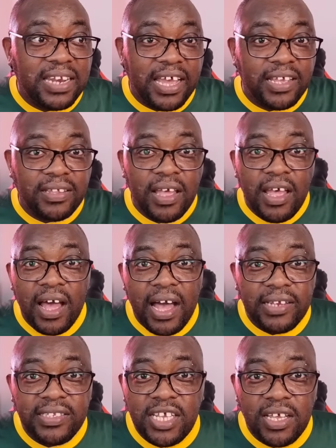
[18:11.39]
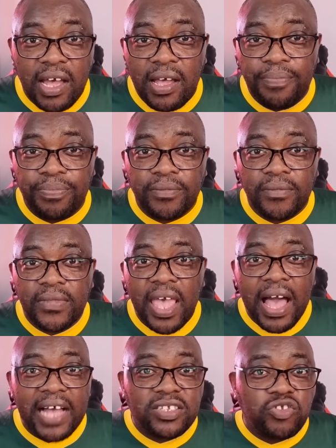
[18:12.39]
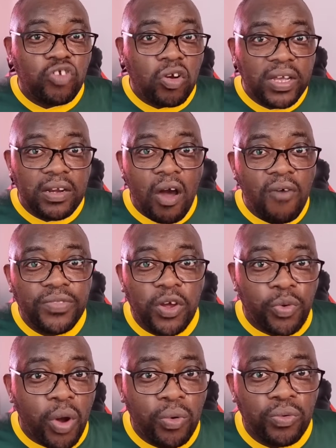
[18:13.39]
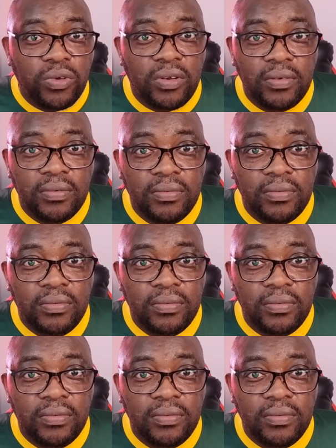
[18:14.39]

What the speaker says: and I struck it off the roll.